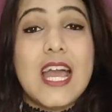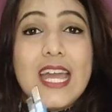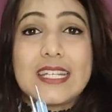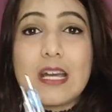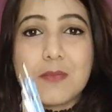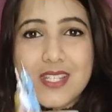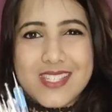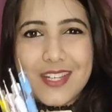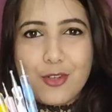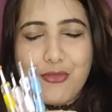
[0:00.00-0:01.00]
It comes in a
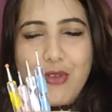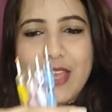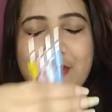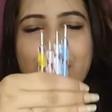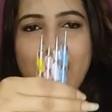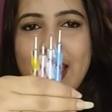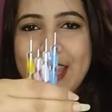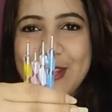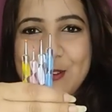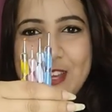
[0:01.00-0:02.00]
set of 5.
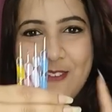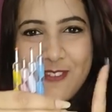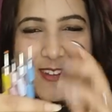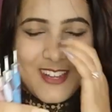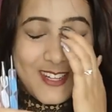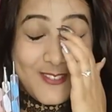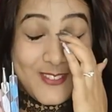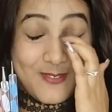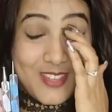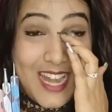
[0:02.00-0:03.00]
I don't have one
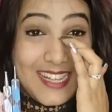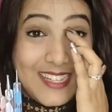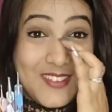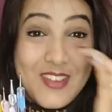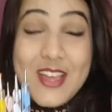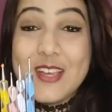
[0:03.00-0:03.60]
with me right now.